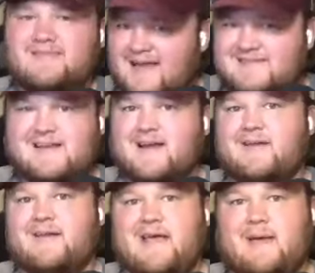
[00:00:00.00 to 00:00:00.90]
That's not
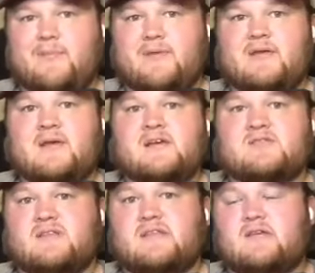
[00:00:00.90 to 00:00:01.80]
going to happen.
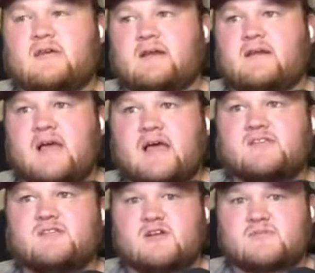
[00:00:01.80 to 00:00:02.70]
So I think you kind of need to
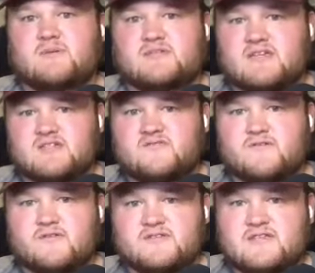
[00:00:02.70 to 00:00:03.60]
hedge your expectations
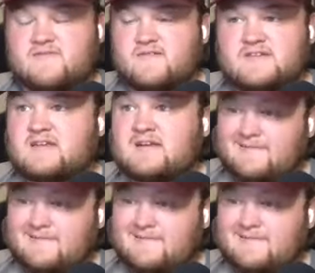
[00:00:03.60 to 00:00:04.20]
for this defense.